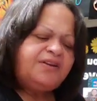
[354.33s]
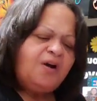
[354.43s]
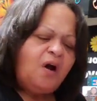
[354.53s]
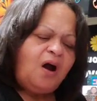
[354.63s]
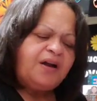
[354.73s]

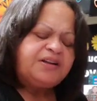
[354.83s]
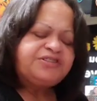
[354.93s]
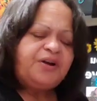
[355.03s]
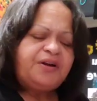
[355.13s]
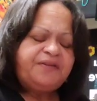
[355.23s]
Your heart
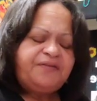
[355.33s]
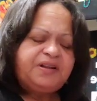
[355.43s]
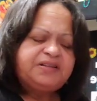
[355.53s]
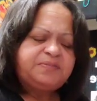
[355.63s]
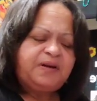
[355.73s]
is yearning
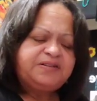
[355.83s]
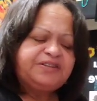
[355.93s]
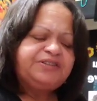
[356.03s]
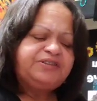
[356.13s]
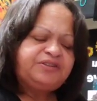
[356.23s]
for this
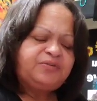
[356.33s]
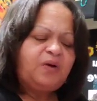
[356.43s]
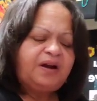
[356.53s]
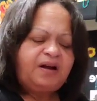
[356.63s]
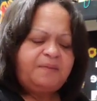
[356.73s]
person. You do
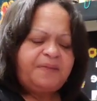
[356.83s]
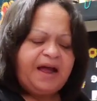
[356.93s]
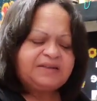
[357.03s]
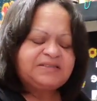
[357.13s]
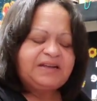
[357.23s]
want to come
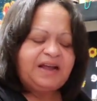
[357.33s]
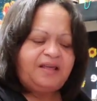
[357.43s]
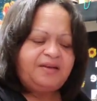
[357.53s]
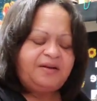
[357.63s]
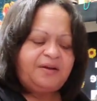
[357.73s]
back
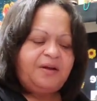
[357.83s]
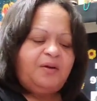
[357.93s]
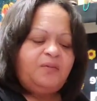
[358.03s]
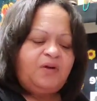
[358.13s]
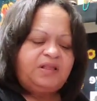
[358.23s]
together
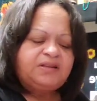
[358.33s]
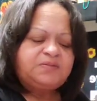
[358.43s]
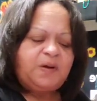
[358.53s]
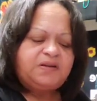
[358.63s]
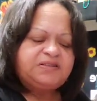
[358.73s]
with
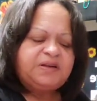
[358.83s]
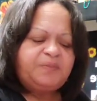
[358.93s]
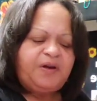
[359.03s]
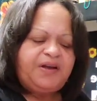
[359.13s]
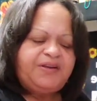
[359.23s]
this
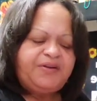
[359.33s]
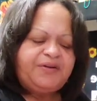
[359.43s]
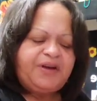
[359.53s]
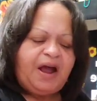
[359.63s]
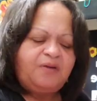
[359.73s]
person, but
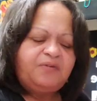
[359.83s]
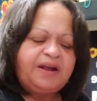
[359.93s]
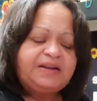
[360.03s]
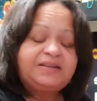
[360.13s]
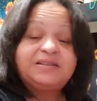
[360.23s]
you're not
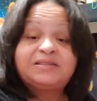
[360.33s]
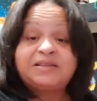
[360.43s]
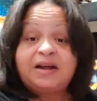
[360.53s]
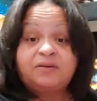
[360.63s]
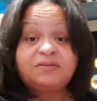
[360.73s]
ready to
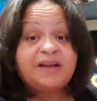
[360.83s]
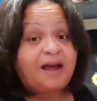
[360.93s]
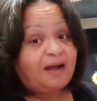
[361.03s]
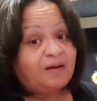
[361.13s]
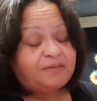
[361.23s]
settle
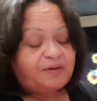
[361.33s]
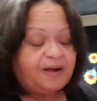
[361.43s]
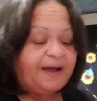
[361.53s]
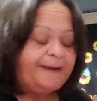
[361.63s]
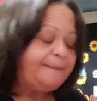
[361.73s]
down,
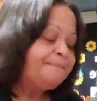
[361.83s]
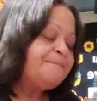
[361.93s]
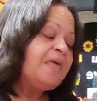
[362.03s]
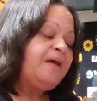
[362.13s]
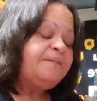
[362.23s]
okay?
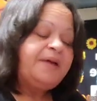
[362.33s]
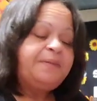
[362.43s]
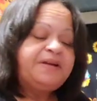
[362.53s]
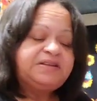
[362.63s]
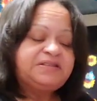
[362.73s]

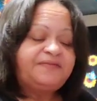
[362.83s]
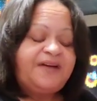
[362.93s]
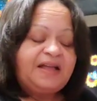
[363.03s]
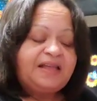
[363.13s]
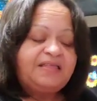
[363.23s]
Maybe it's the
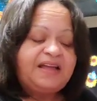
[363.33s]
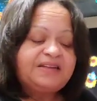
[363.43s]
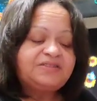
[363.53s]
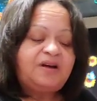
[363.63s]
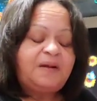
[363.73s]
fact that
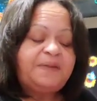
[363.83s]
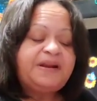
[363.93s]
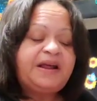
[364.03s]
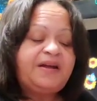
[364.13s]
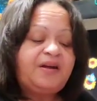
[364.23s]
things are up
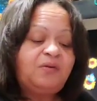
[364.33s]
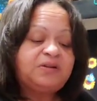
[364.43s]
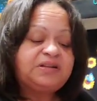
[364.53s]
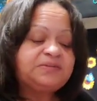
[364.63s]
in the air with